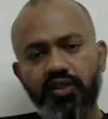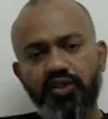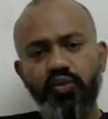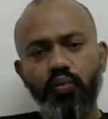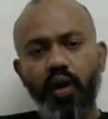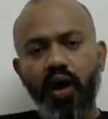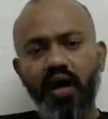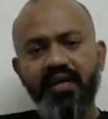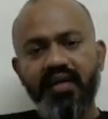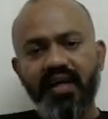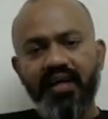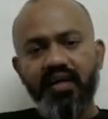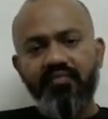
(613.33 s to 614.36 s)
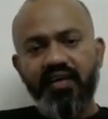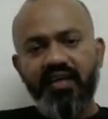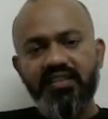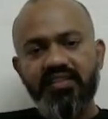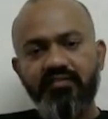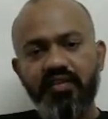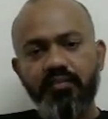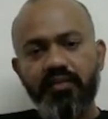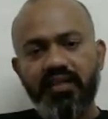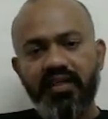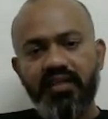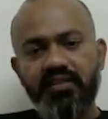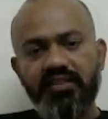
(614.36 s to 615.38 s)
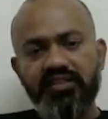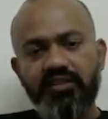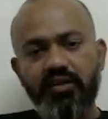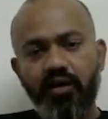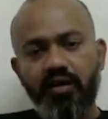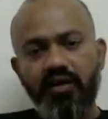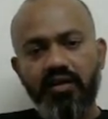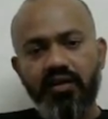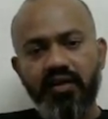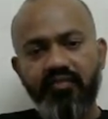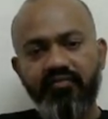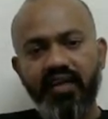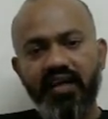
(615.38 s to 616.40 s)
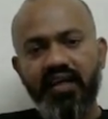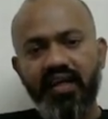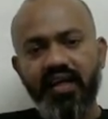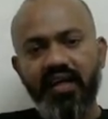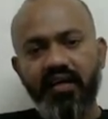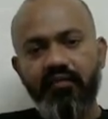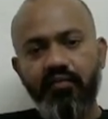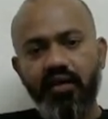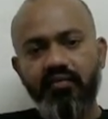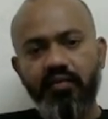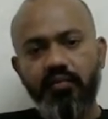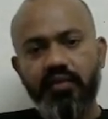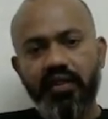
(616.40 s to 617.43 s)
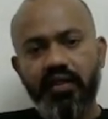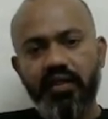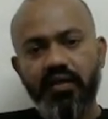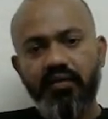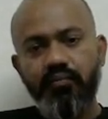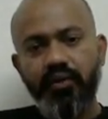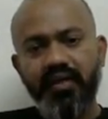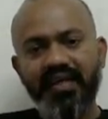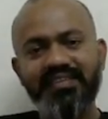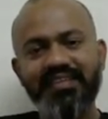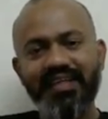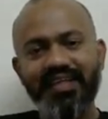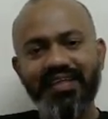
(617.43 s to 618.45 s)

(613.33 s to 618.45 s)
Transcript: So what kind of energy will be there in this rock? Definitely, what will be there? Potential